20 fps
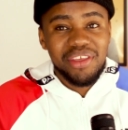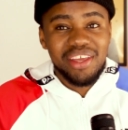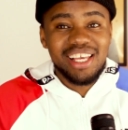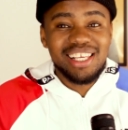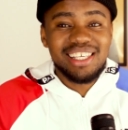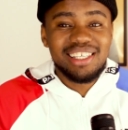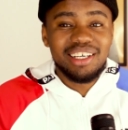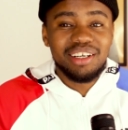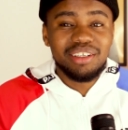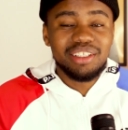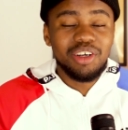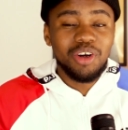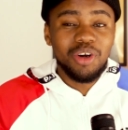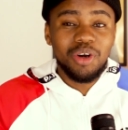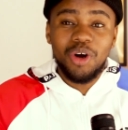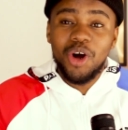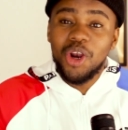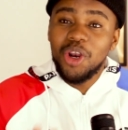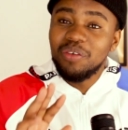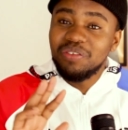It's,
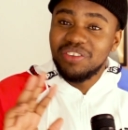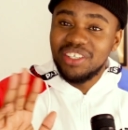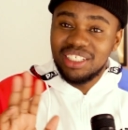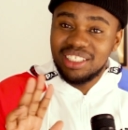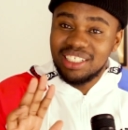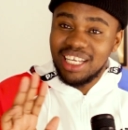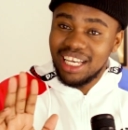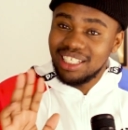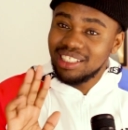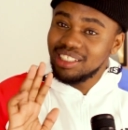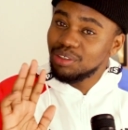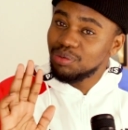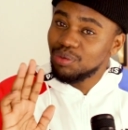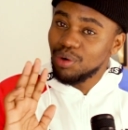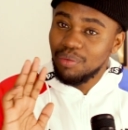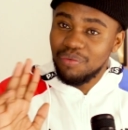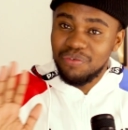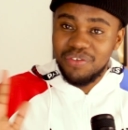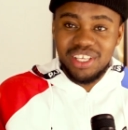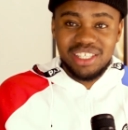all of these guys is
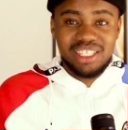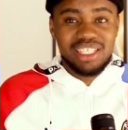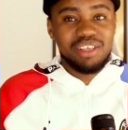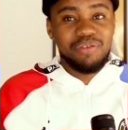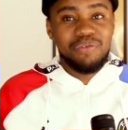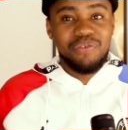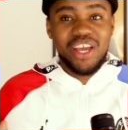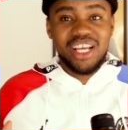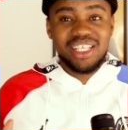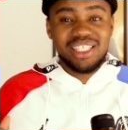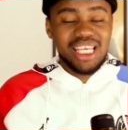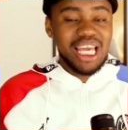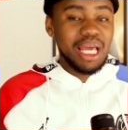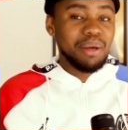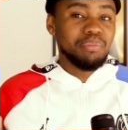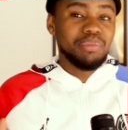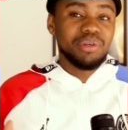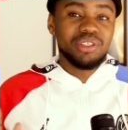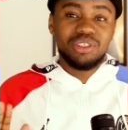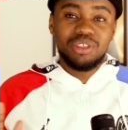from Facts
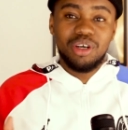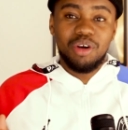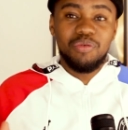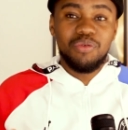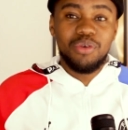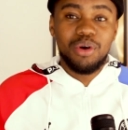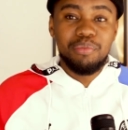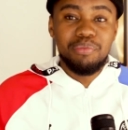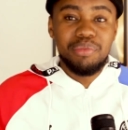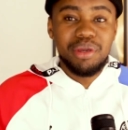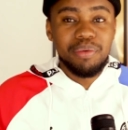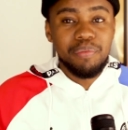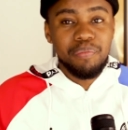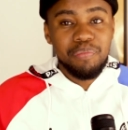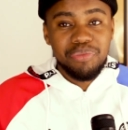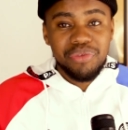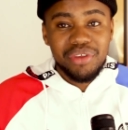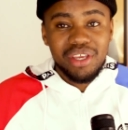app. It's not from me.